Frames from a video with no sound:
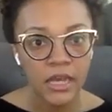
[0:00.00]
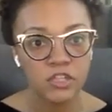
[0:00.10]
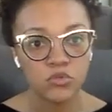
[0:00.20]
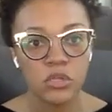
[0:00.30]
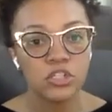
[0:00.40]

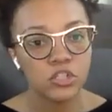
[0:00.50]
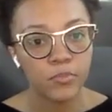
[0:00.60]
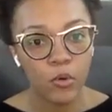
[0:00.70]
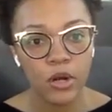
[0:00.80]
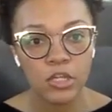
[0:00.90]
is really to
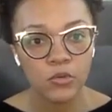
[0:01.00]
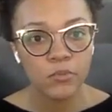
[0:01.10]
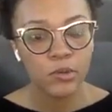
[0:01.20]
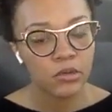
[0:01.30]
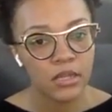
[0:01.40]
support you
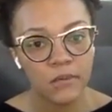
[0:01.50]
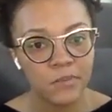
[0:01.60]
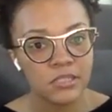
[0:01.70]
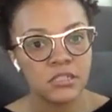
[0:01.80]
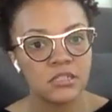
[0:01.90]
with building a
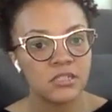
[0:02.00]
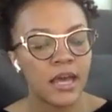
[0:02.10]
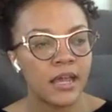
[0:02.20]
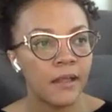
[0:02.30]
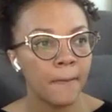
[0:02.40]
business
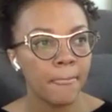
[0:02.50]
that